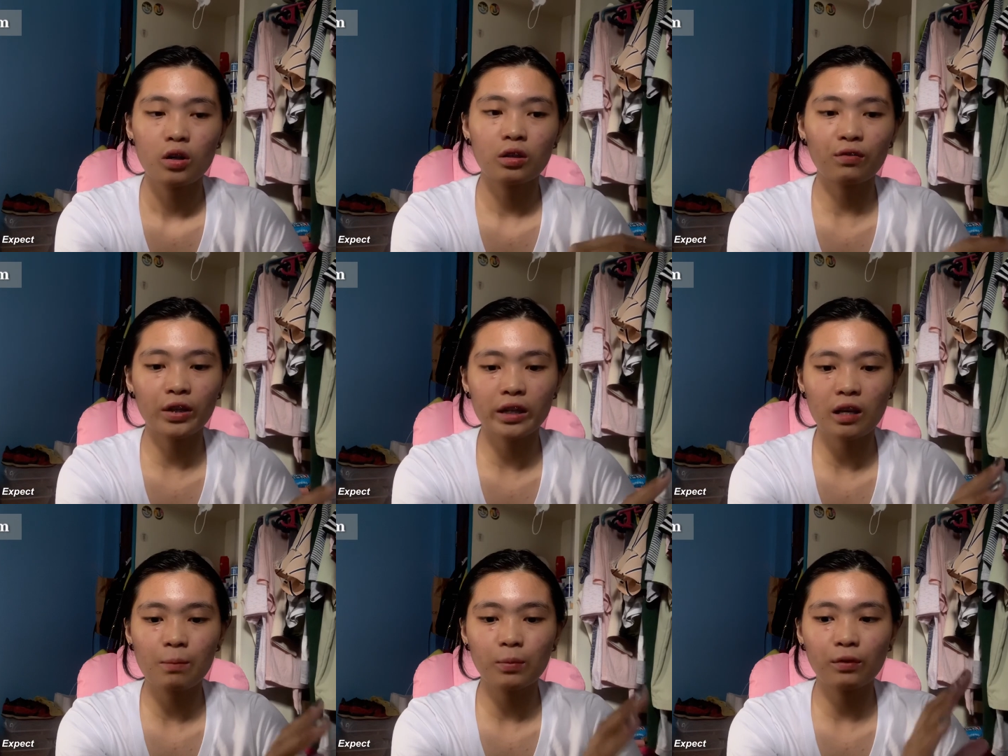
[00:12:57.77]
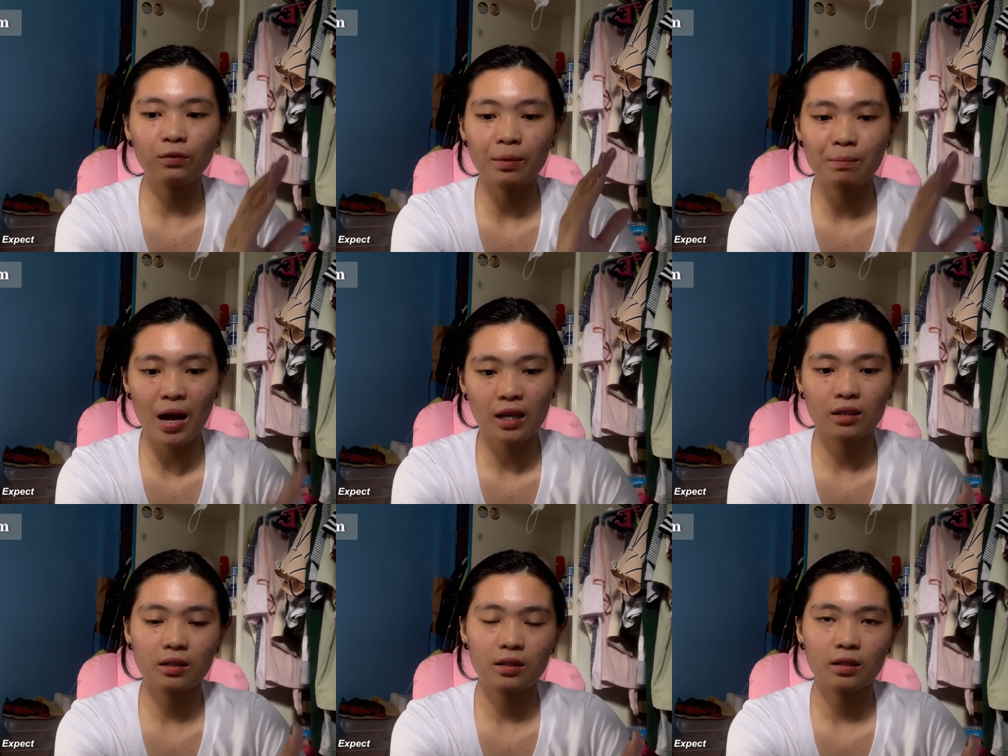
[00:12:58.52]
So for example, for
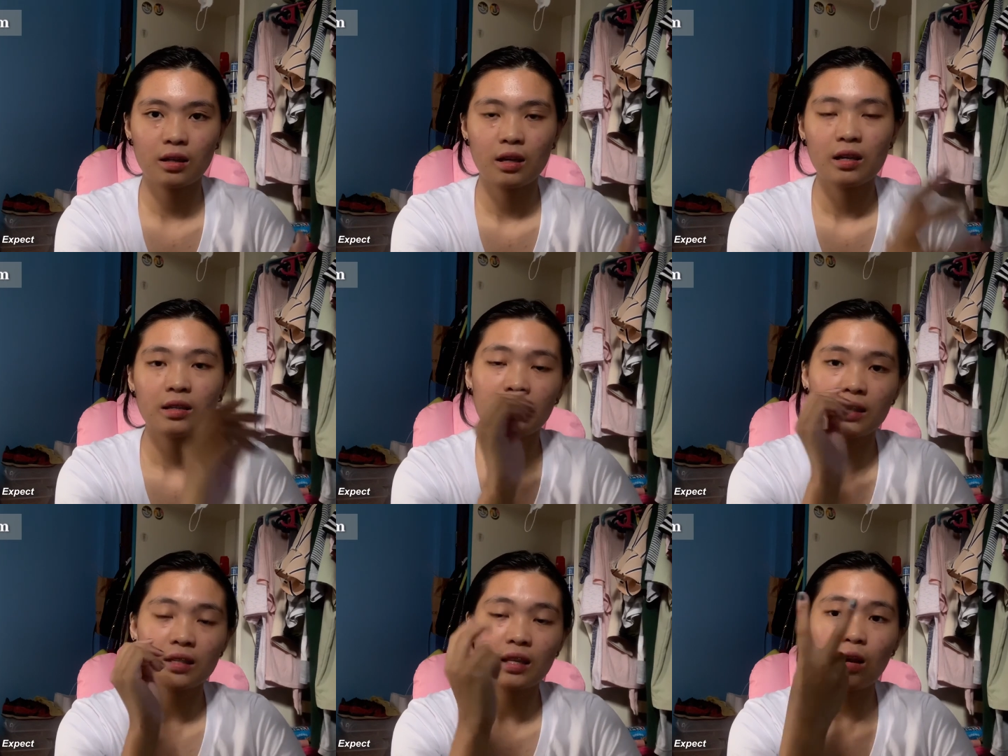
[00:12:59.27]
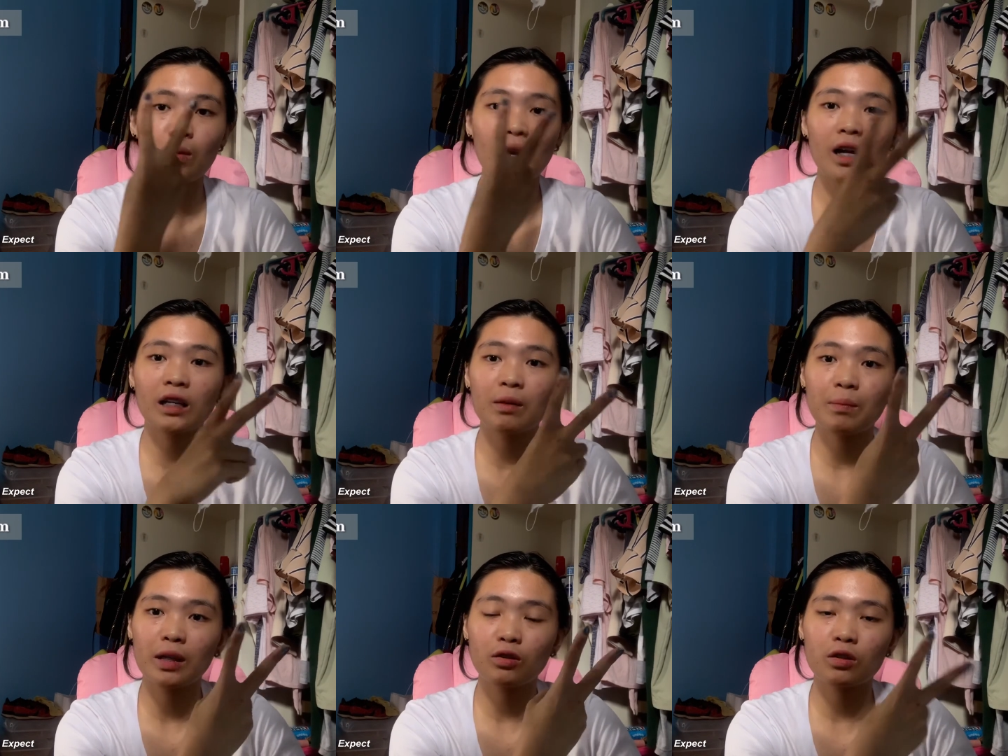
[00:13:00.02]
math, since dalawa lang
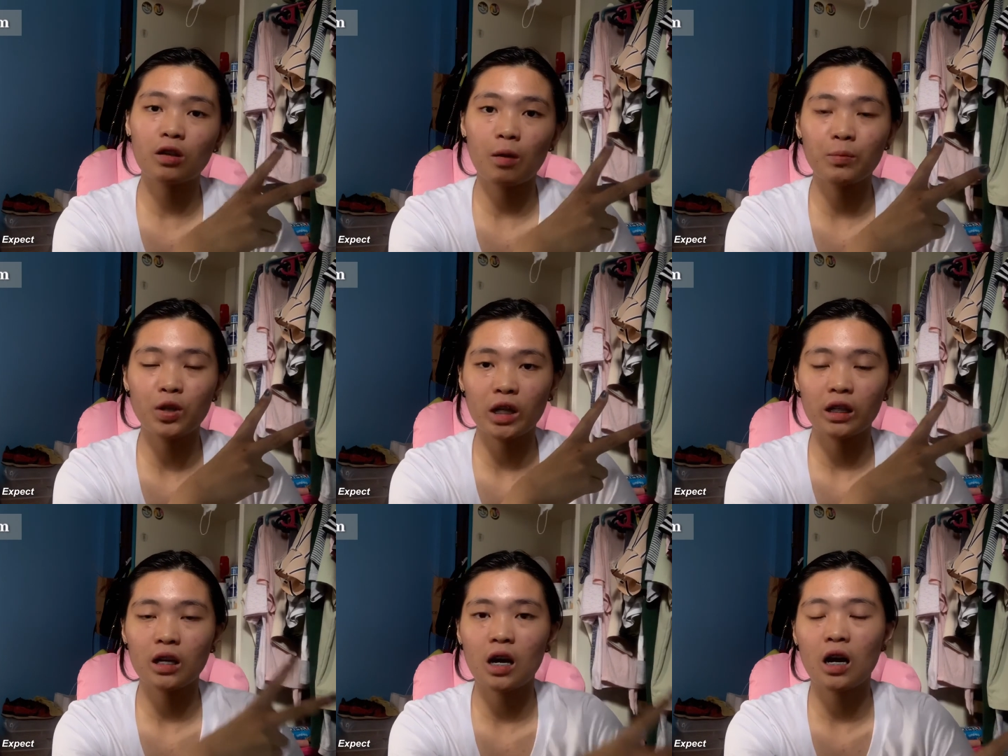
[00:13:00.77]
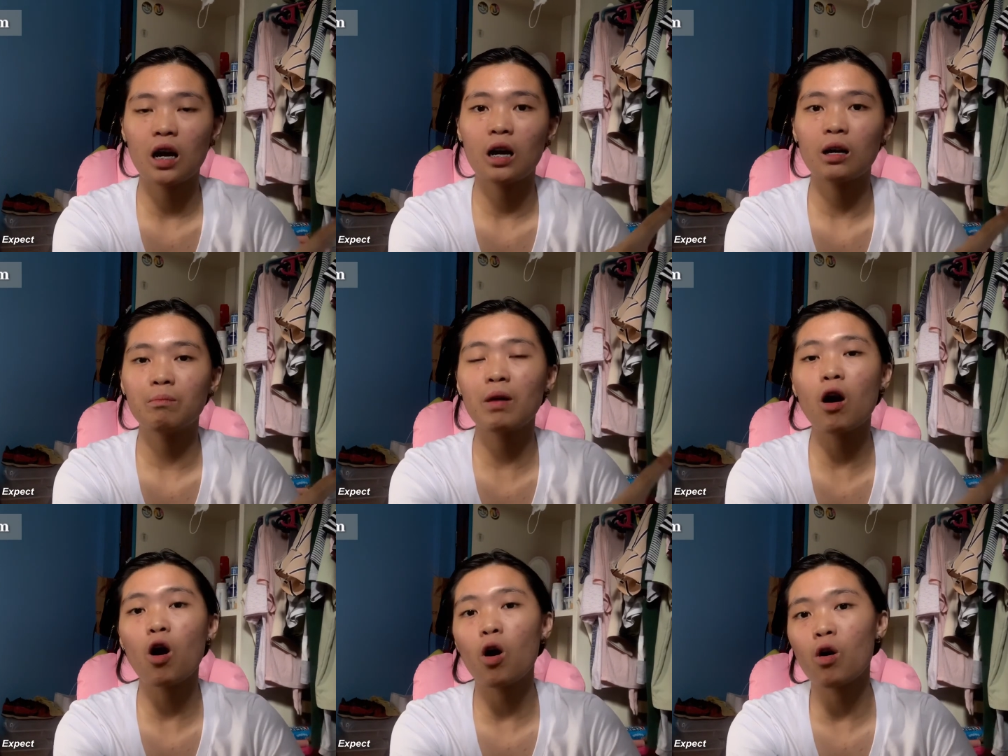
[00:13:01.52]
naman yung subject na
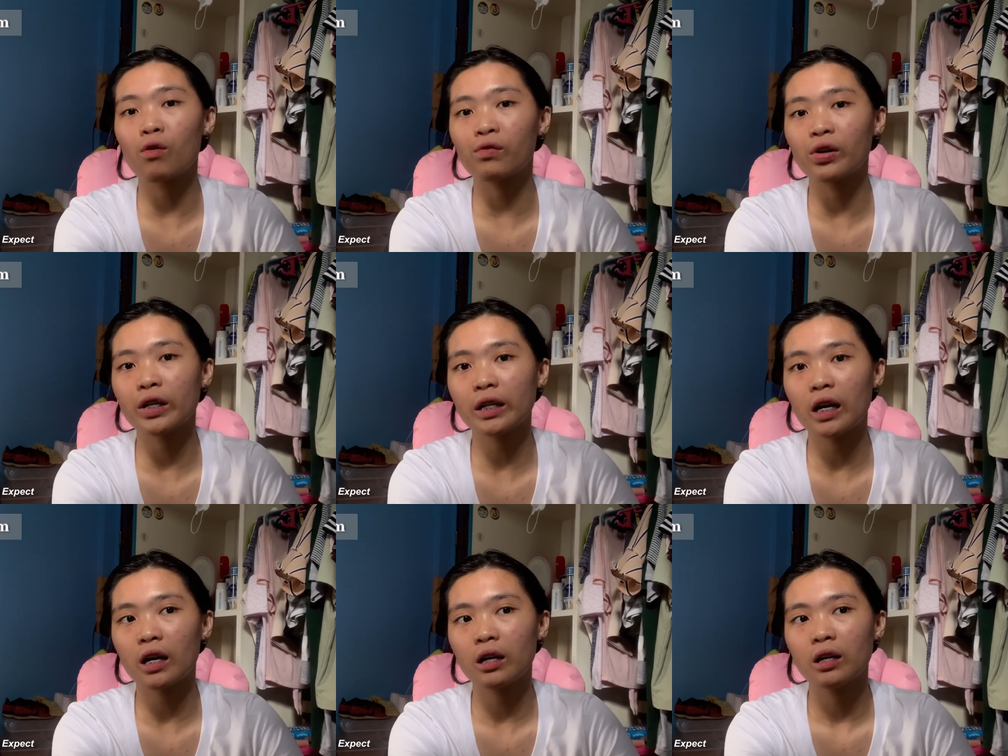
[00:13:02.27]
mako-cover niya,